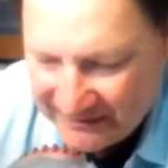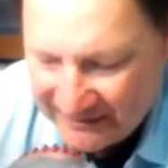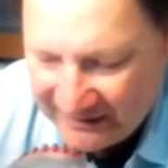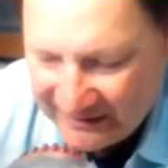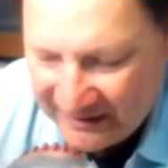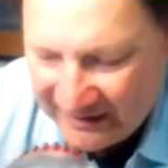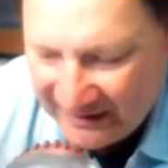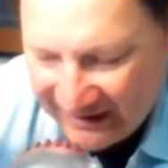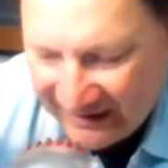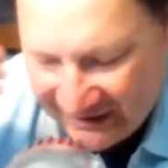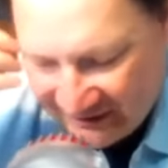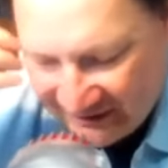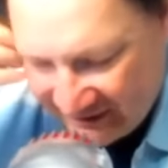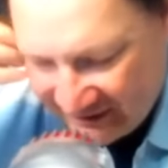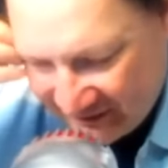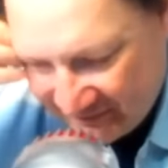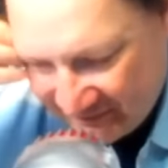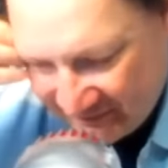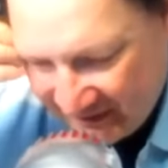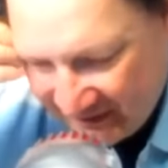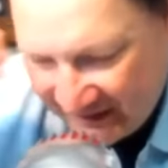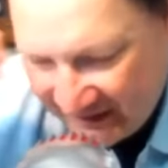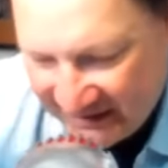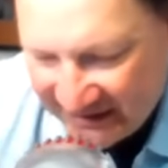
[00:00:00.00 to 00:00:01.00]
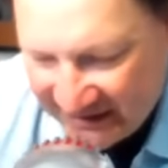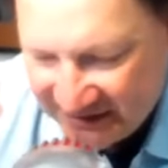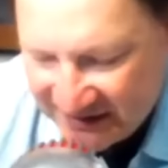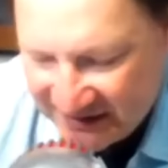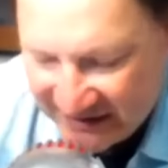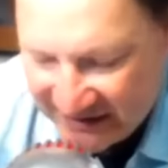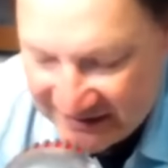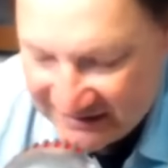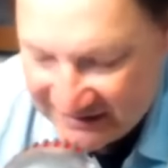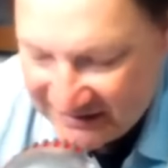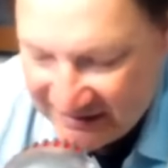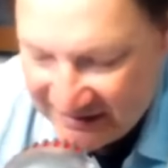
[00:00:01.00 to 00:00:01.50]
I don't know.
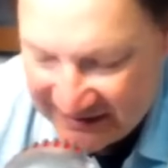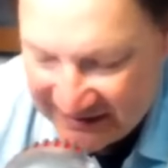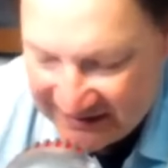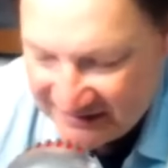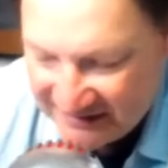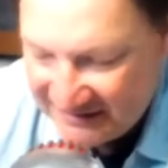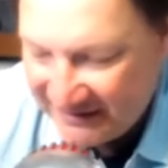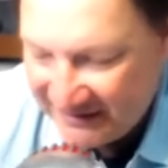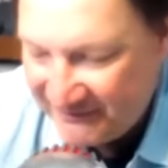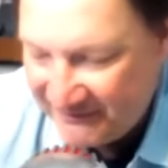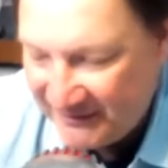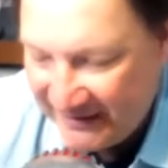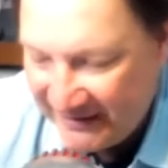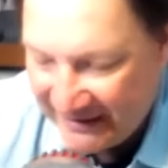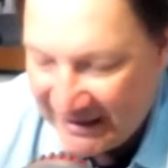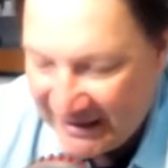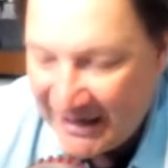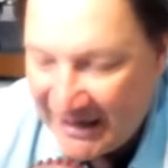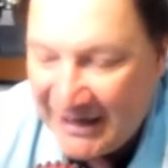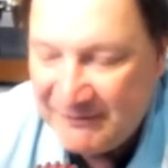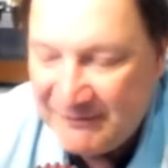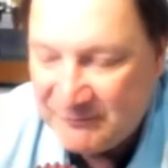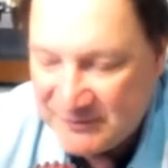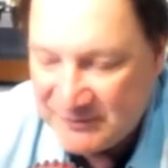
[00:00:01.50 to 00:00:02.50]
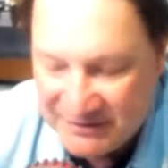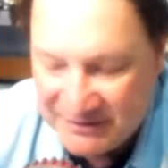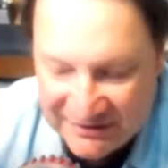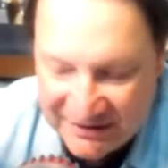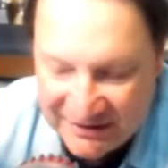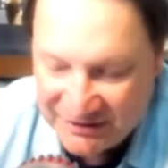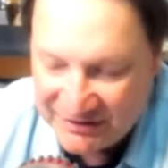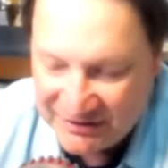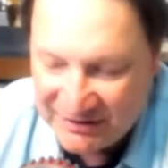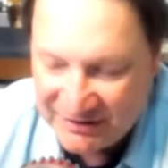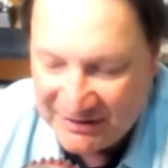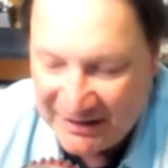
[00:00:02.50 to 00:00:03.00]
It's different. Like I
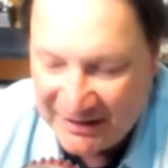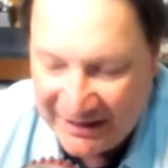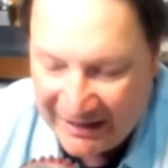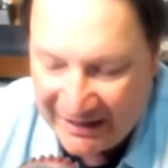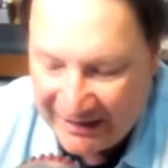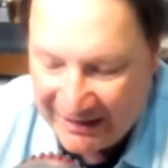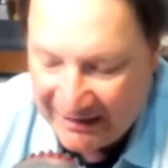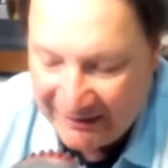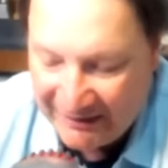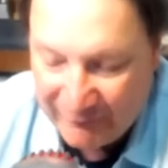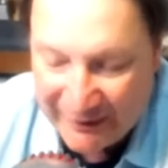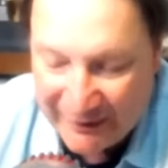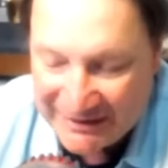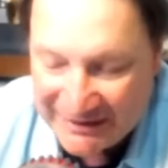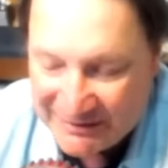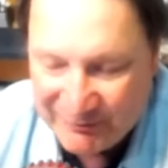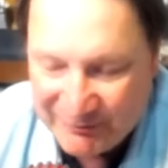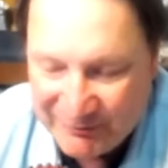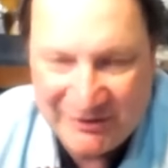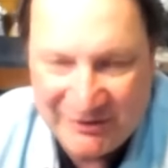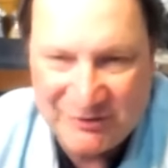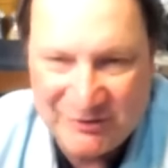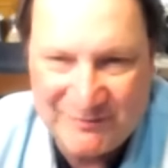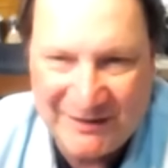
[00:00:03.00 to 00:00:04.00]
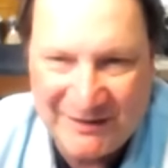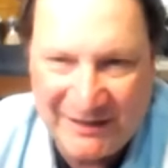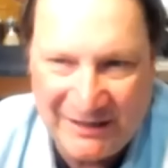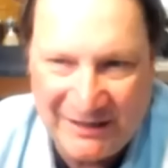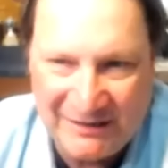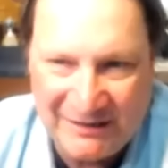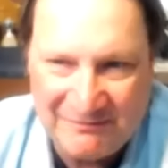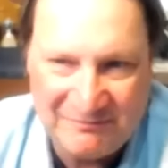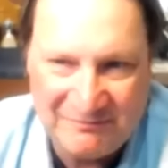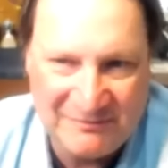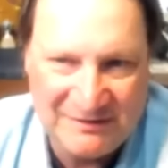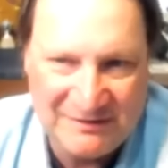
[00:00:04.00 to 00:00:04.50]
watched the Predators
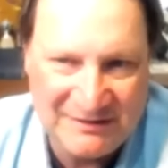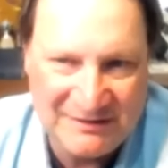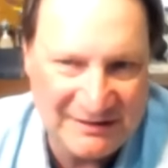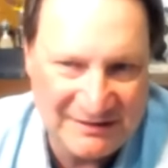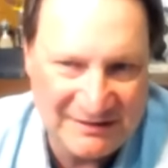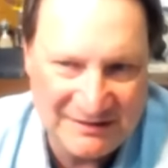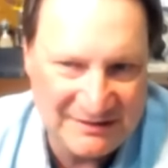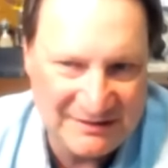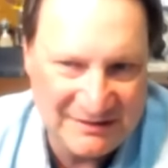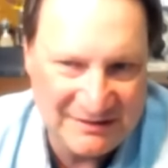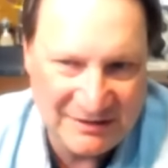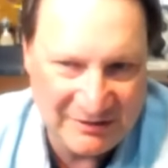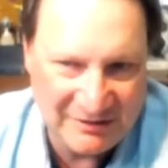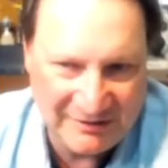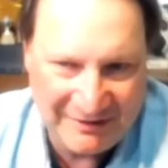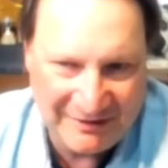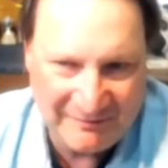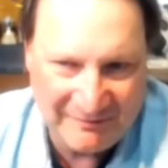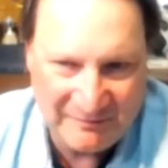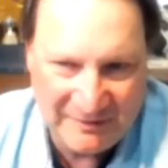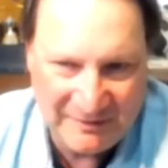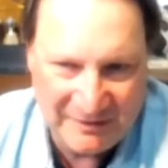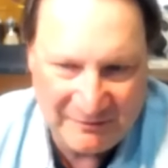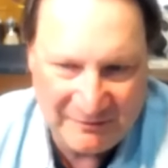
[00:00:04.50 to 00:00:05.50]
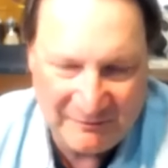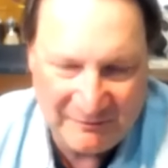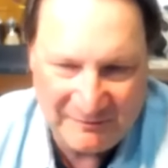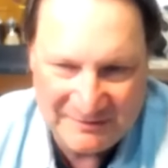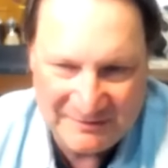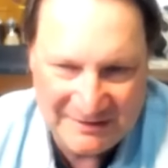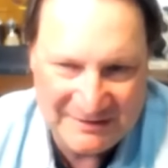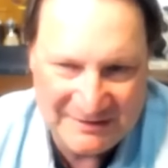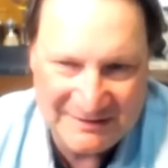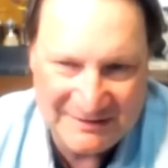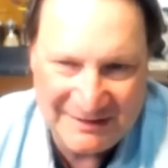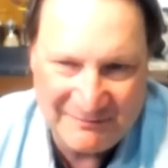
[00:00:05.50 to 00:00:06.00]
since they've been
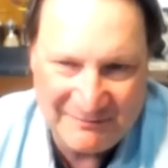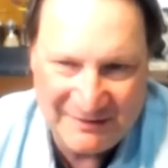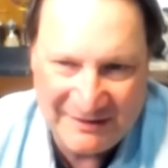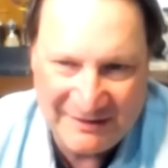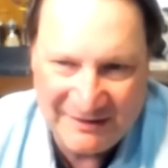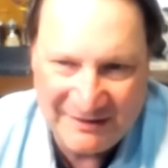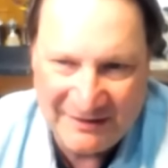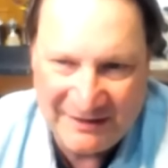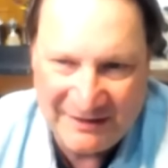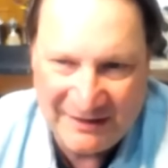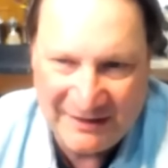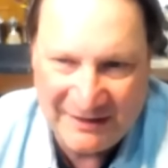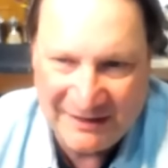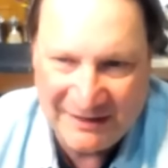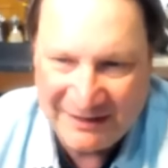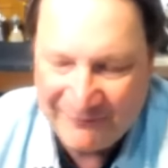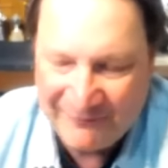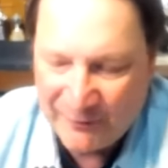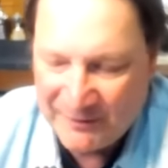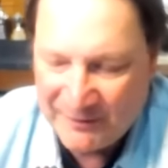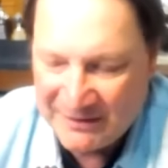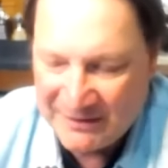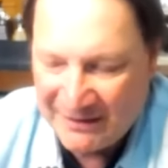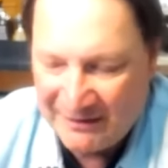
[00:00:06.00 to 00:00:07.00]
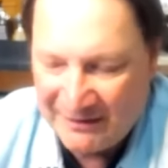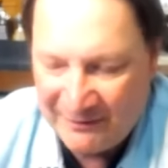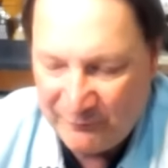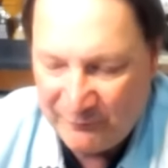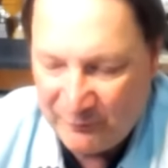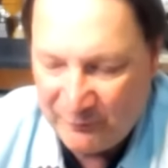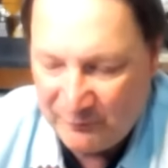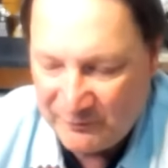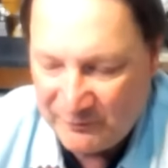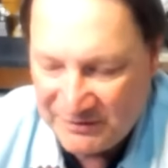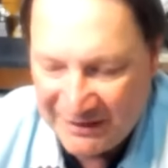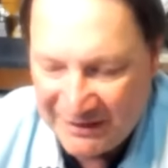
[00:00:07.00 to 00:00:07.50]
in the league, and
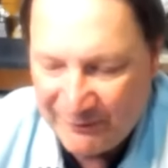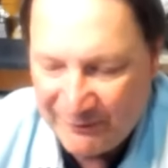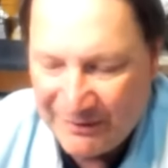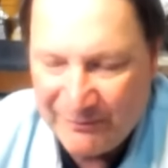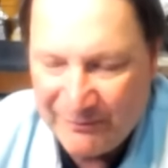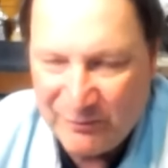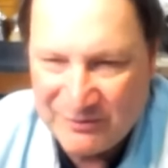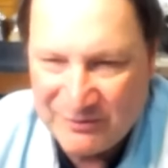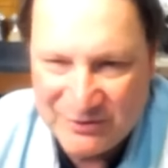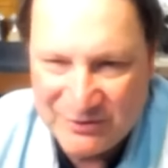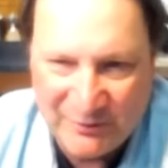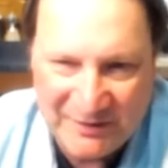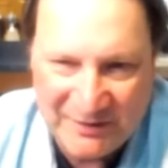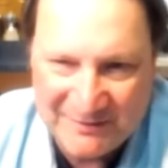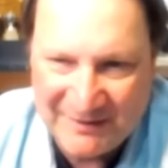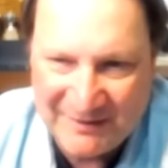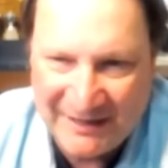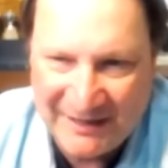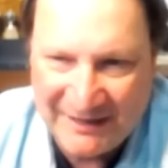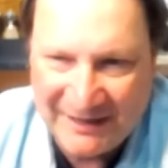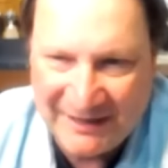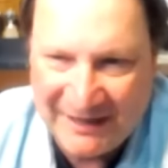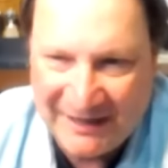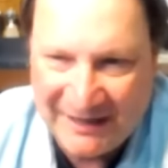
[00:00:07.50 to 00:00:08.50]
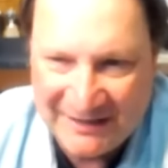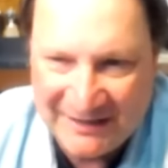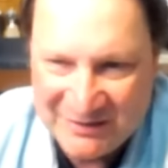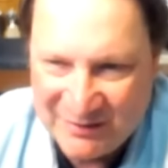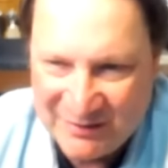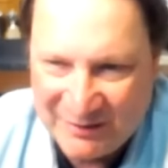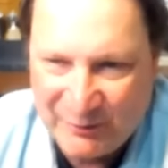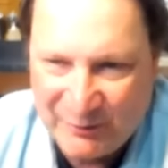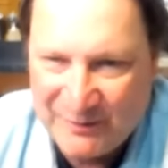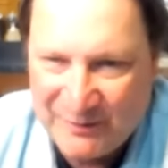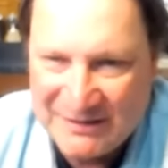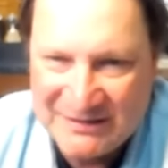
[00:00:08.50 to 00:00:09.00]
Shea Weber was always my guy, so I
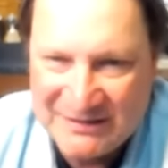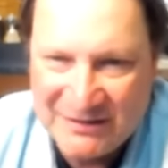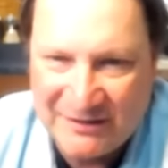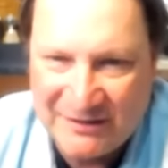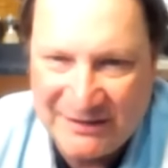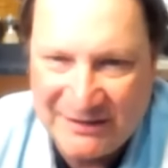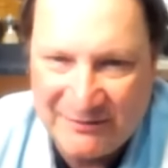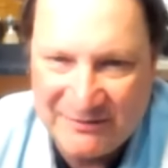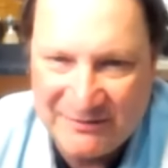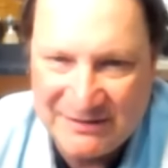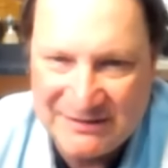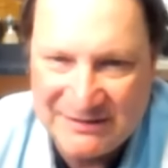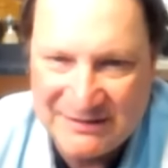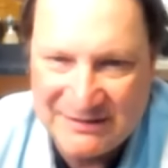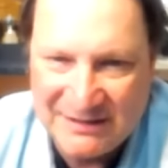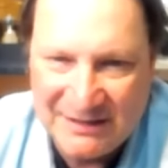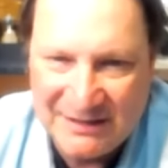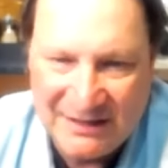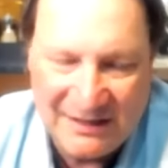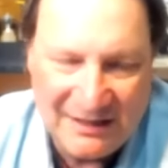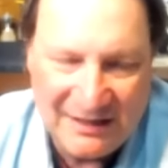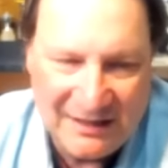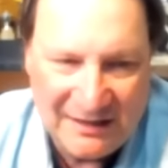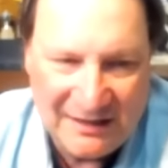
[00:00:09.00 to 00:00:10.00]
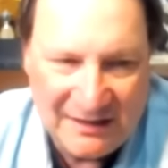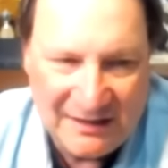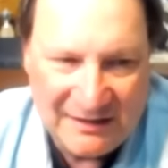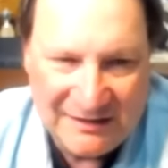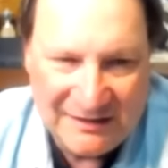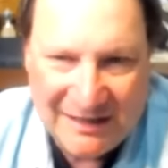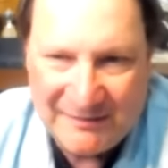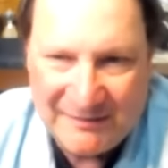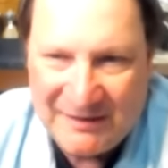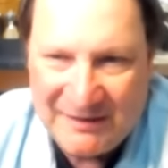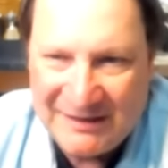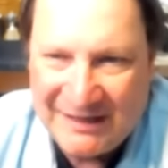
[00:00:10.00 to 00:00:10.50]
always thought he was.
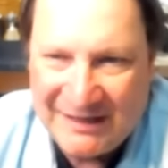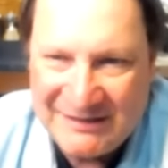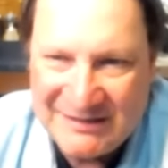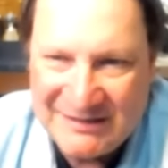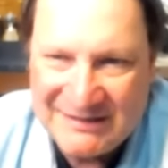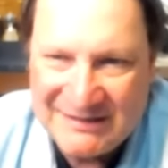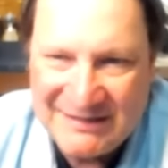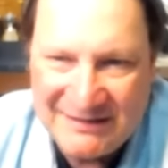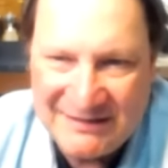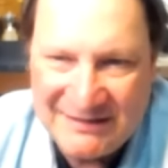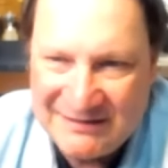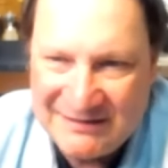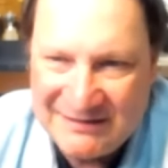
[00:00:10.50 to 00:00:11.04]
And I just didn't think